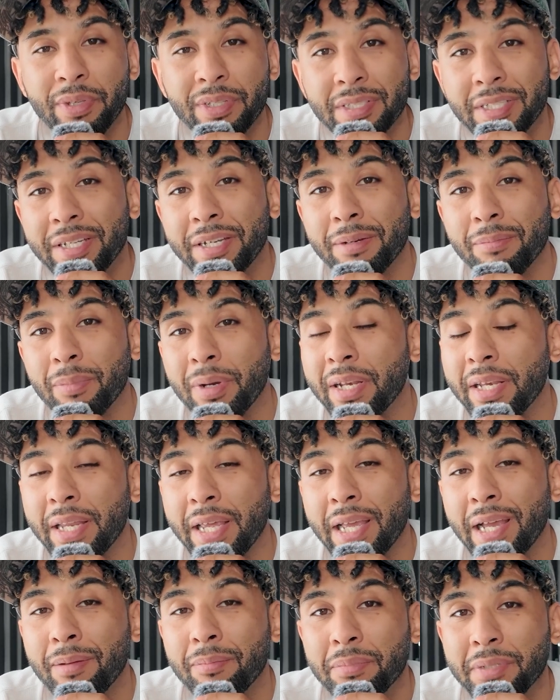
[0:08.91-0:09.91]
a Music Gear
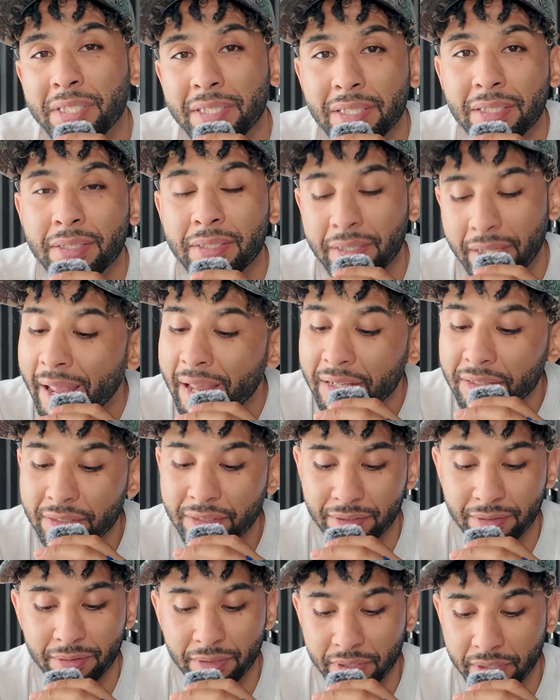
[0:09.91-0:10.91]
Monday. I'm just
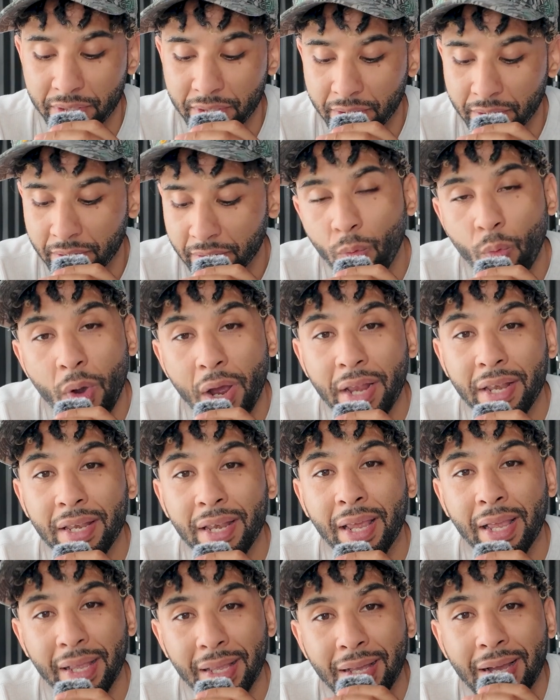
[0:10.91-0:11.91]
answering
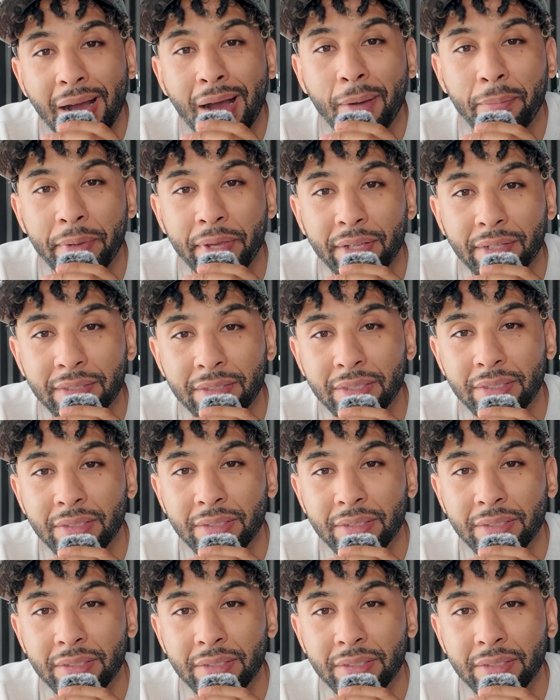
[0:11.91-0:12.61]
one comment.